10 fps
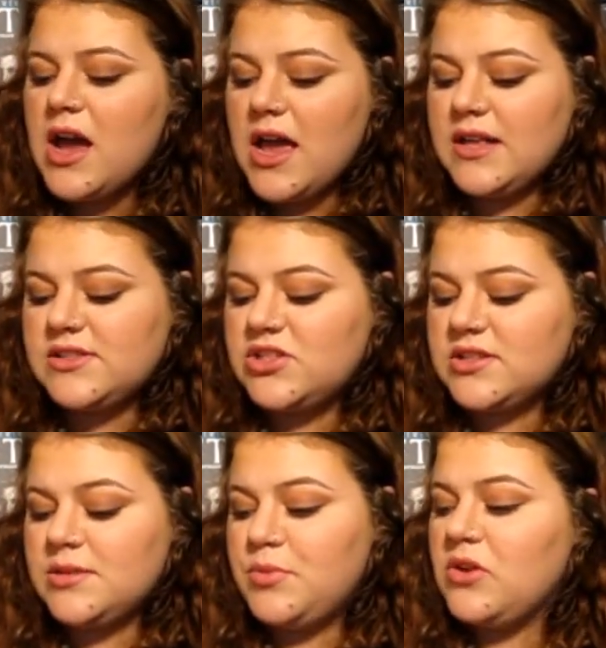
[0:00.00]
it's
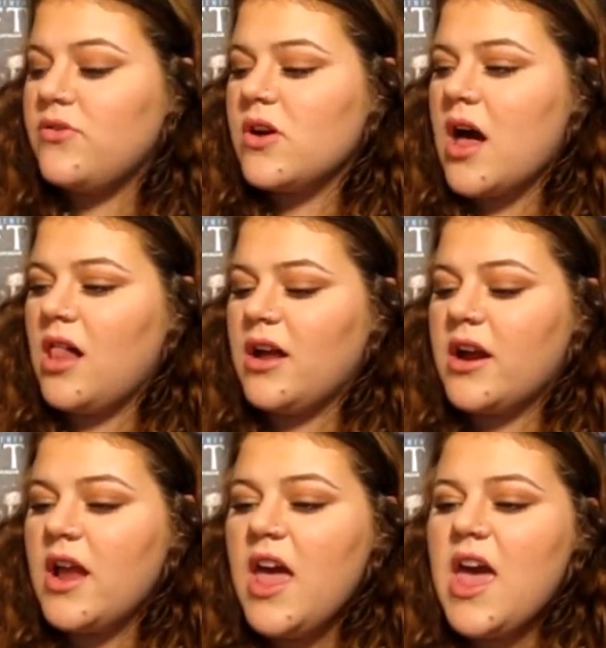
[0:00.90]
just a beautiful
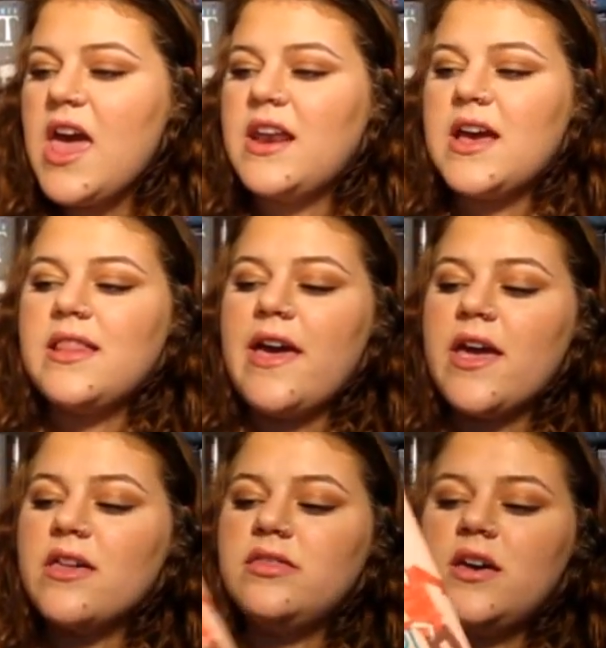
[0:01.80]
color and I
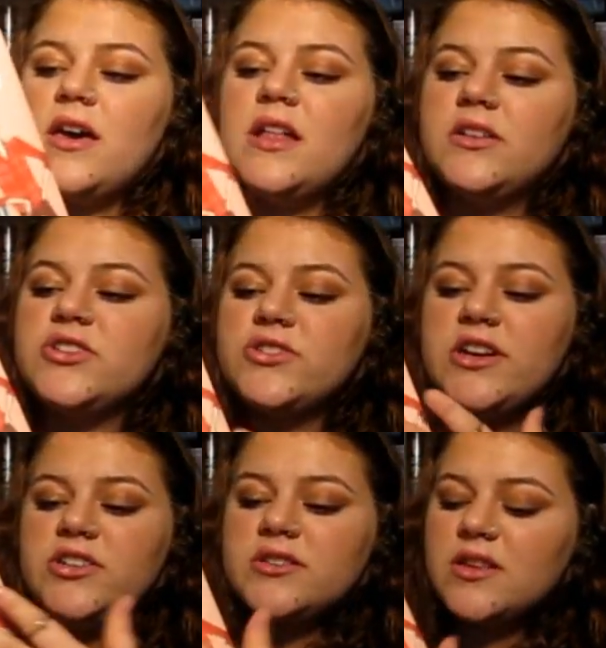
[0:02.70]
like the
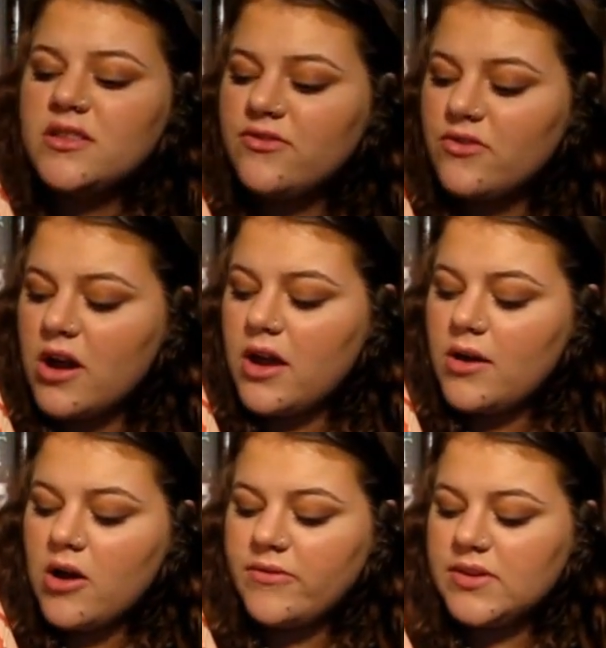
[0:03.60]
illustrations on the front
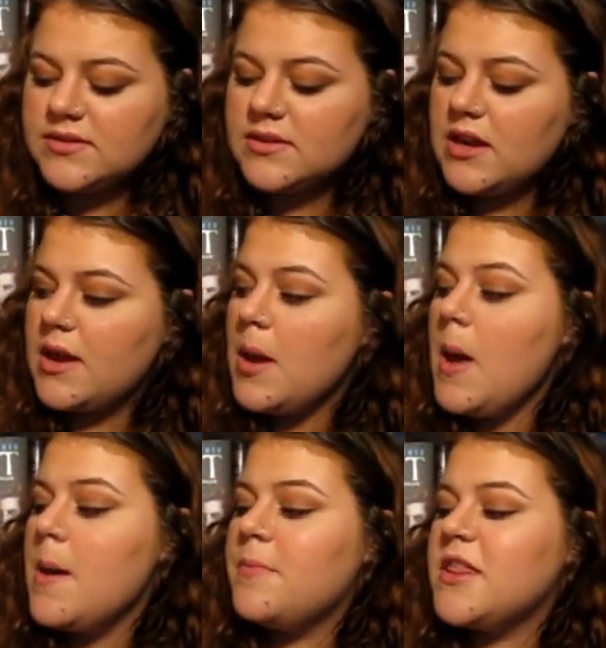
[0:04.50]
obviously
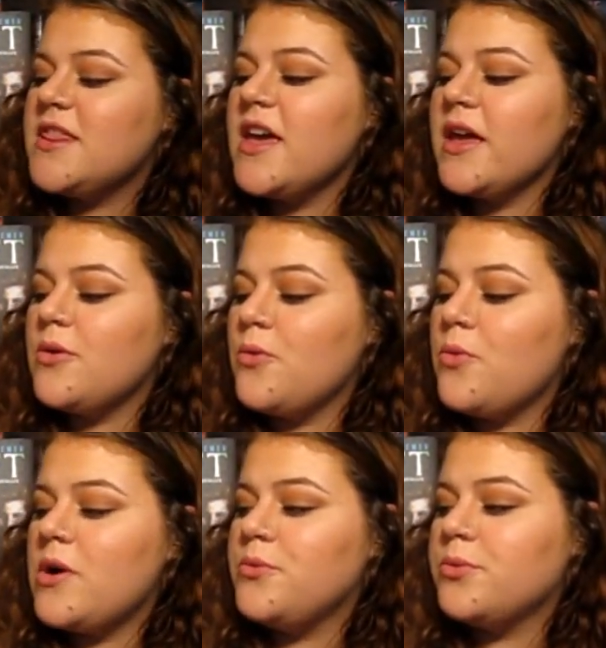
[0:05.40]
but then
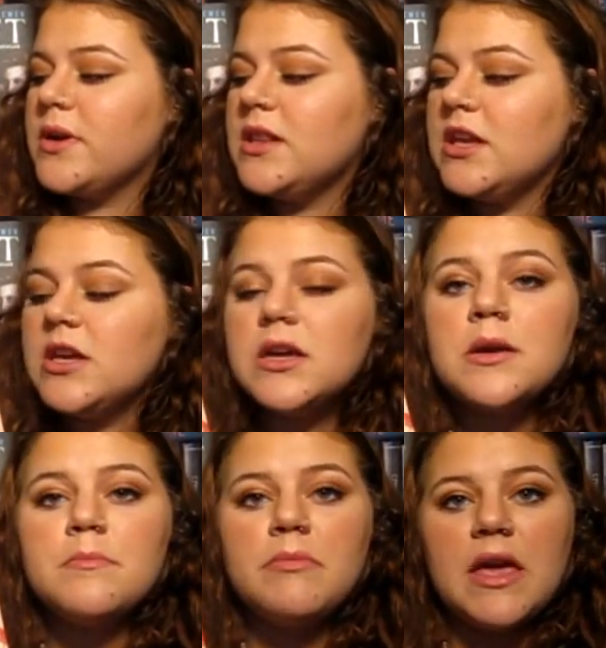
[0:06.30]
what really
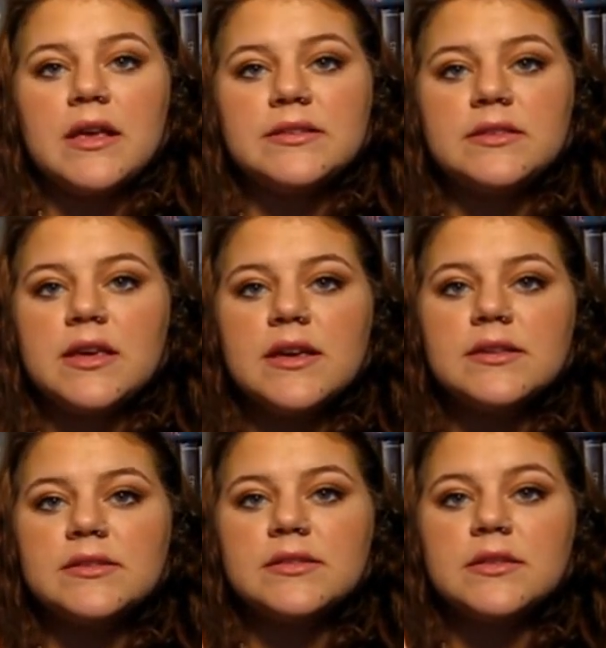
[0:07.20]
makes
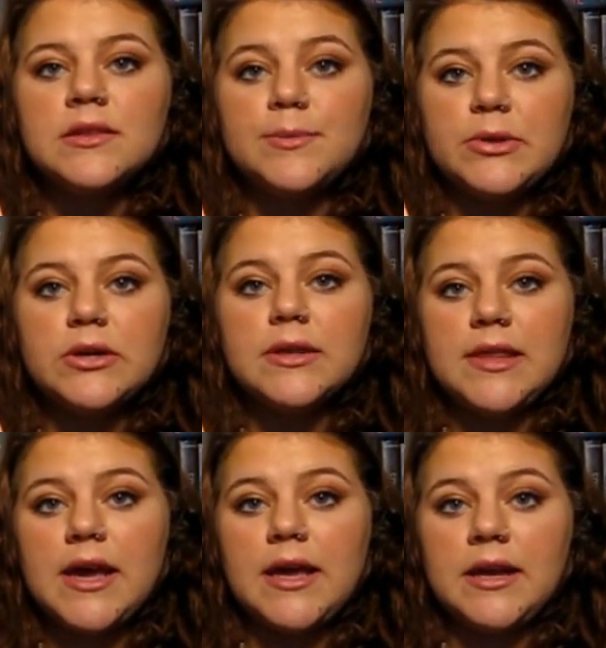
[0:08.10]
this the book
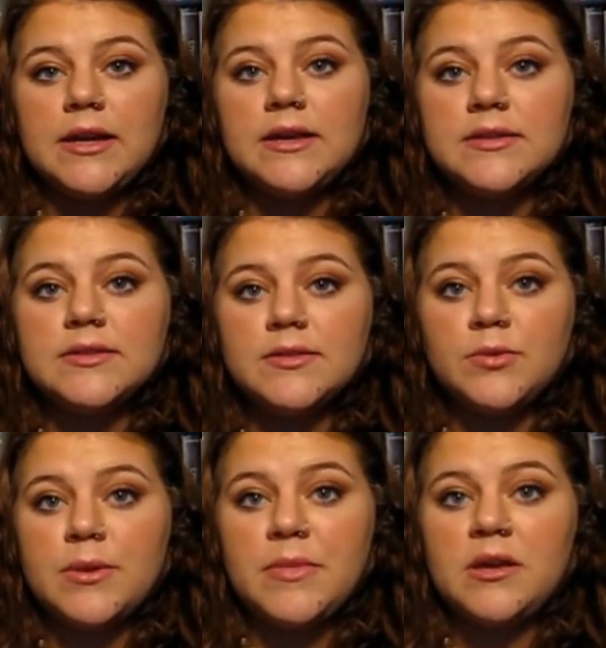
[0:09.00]
that it is
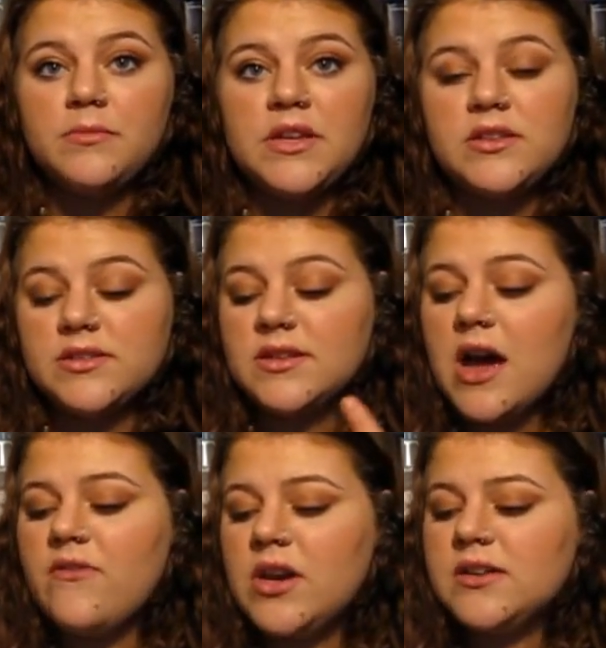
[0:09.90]
what made me just
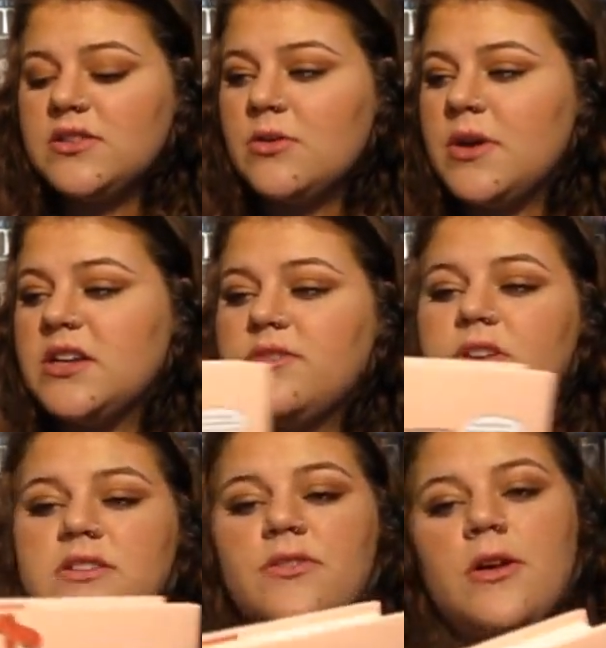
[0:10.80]
covet it so much
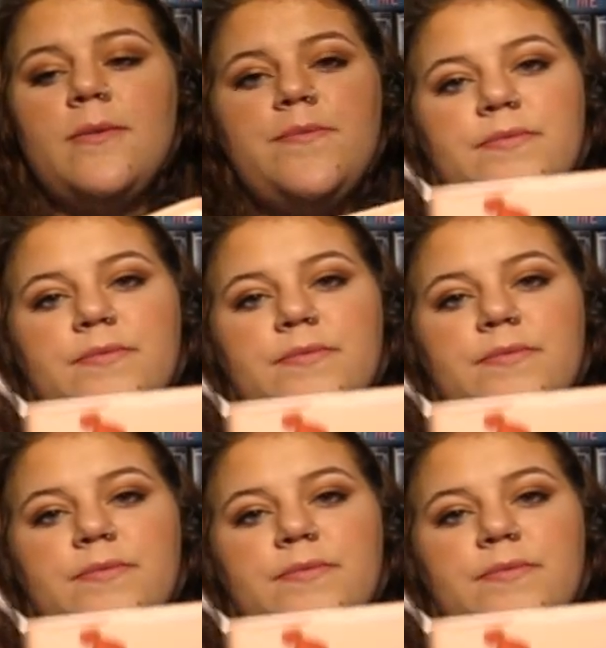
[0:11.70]
first of all